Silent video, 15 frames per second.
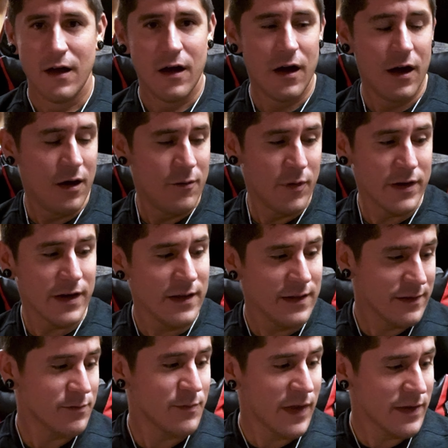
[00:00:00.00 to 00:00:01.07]
Again,
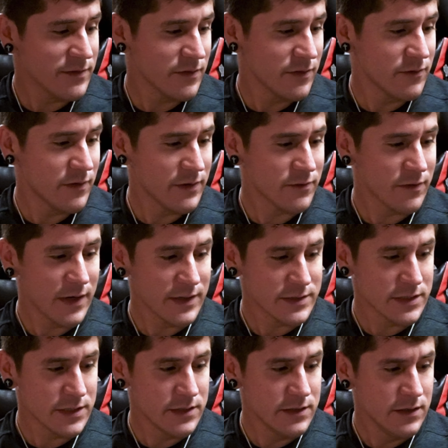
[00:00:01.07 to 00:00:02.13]
that's masculine
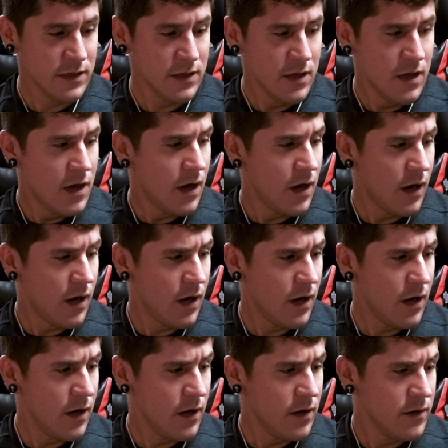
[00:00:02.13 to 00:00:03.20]
resurrection.
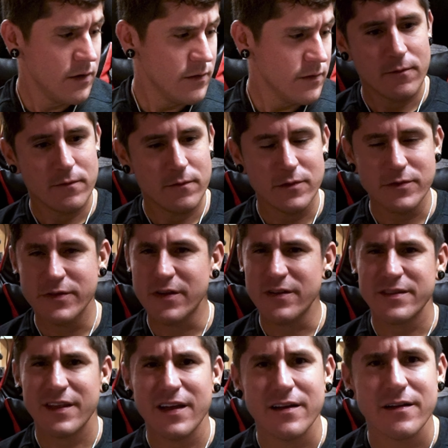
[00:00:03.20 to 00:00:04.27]
We'll
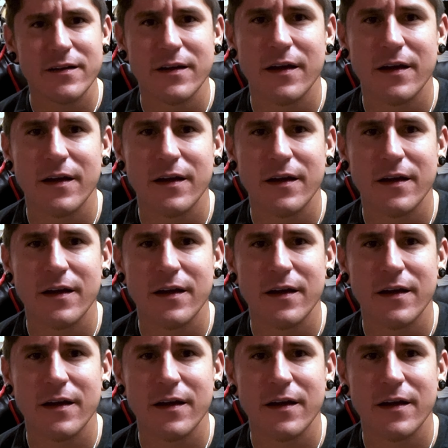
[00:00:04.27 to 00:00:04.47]
start there.